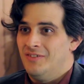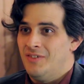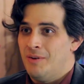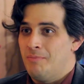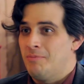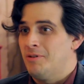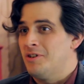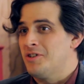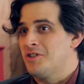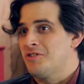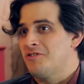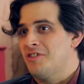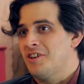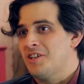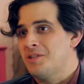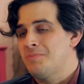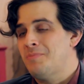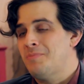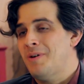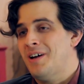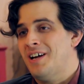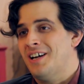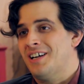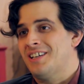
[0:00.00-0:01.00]
of Empire
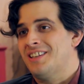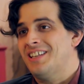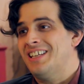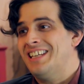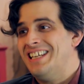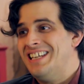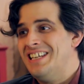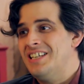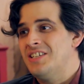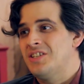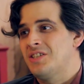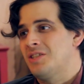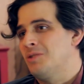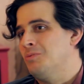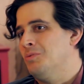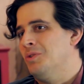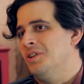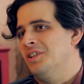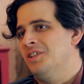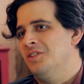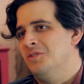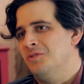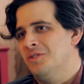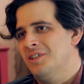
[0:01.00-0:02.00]
Strikes Back, that he's the
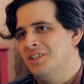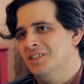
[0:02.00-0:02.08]
one who